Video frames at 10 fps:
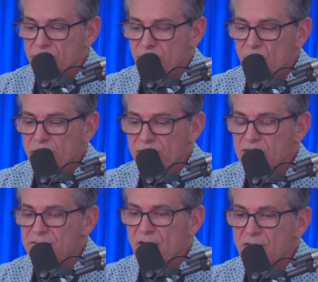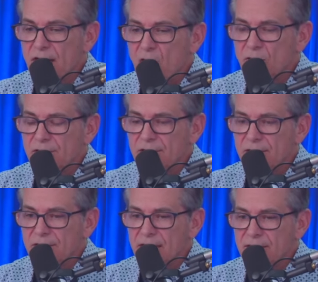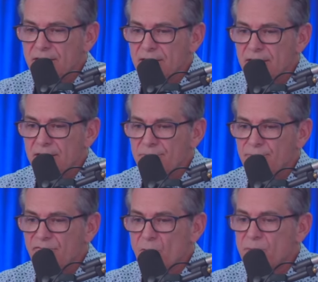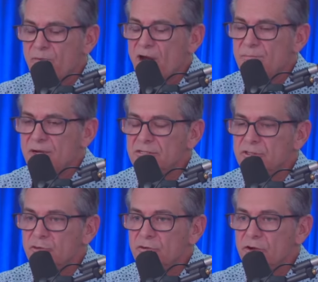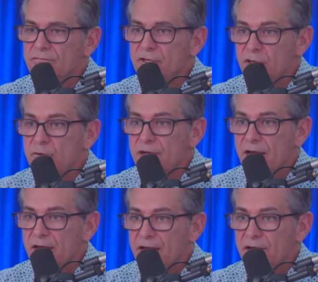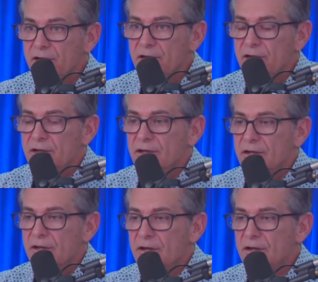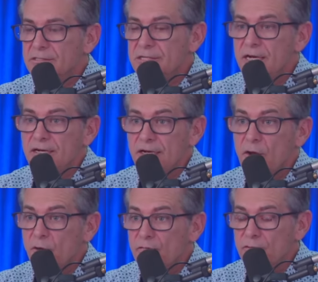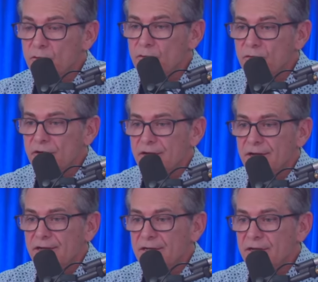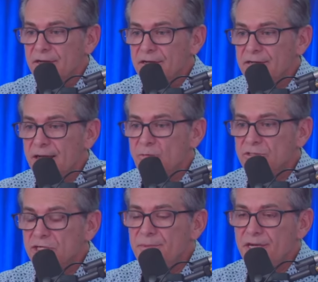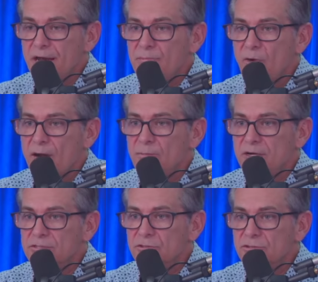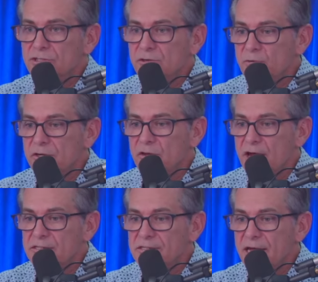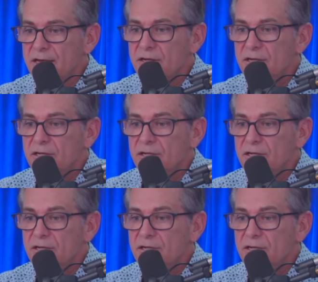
We just found out that the former prime minister of the UK said in an interview that when she became prime minister, she realized that